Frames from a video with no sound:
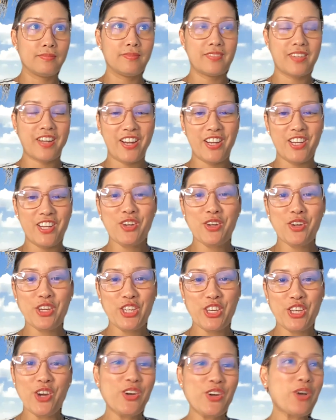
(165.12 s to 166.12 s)
Are you a
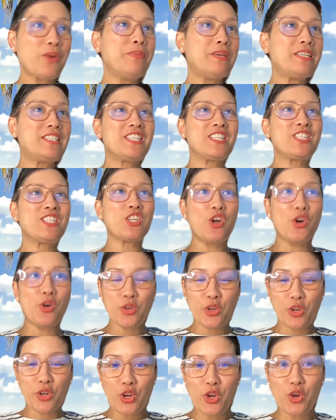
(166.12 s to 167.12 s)
yoga business
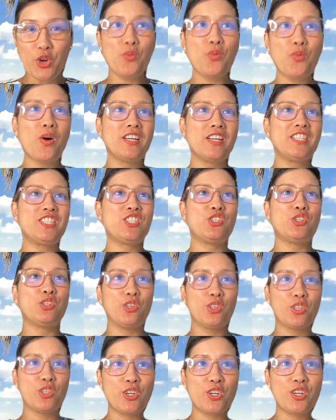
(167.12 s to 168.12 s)
owner who wants to
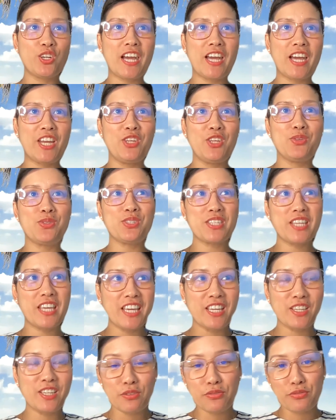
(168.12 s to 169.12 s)
learn how to use
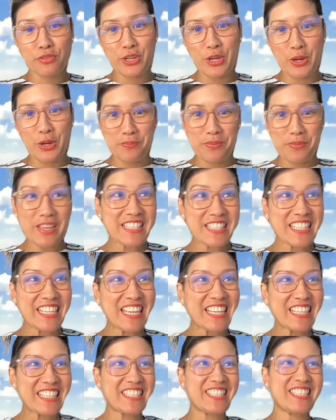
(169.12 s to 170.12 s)
Canva for your
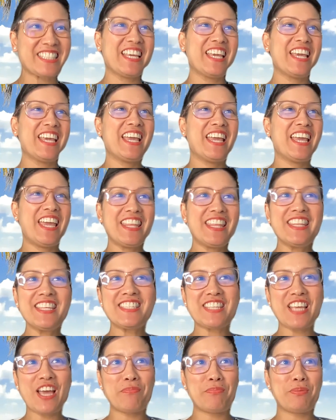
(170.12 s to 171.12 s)
business? In
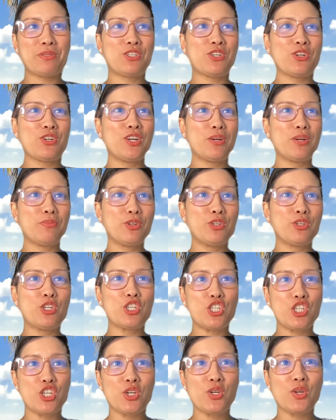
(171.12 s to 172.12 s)
this episode, I'm going to
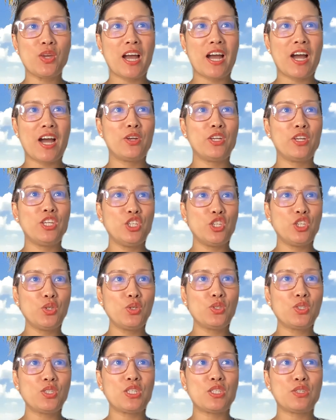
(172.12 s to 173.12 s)
show you how to
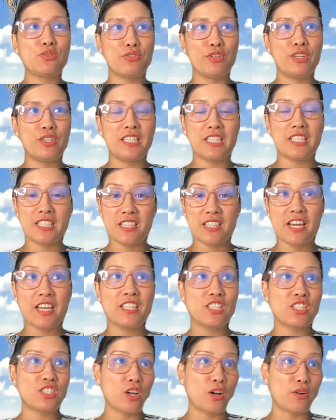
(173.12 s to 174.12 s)
use this free
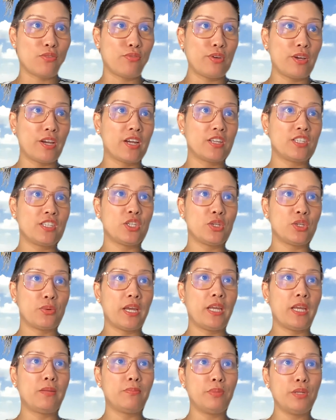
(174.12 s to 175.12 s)
design software to
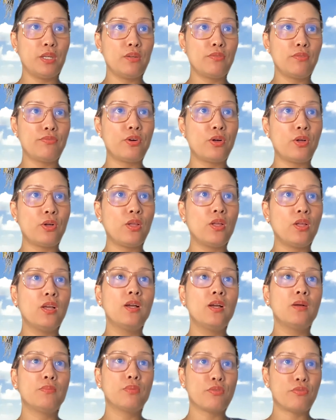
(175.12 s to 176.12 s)
create beautiful,
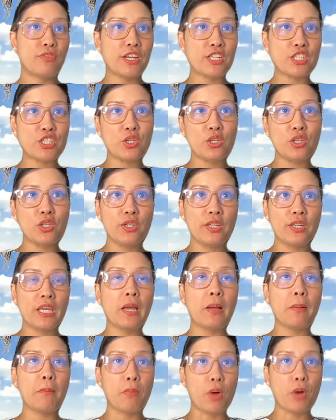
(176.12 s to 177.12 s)
professional
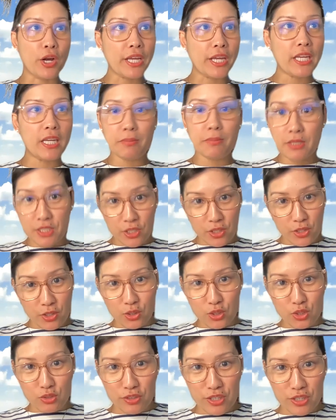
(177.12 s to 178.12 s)
looking marketing
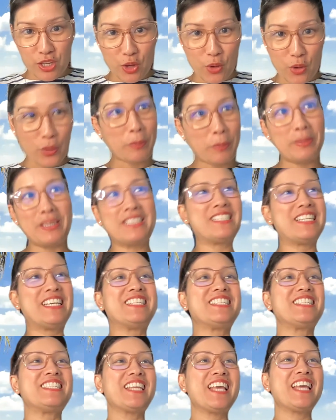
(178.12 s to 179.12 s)
materials for your yoga
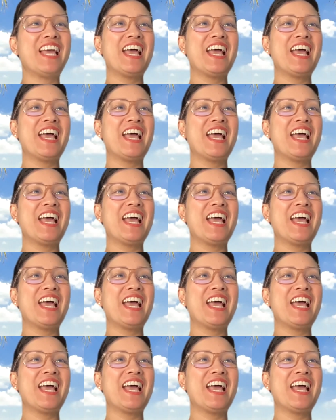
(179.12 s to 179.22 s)
business.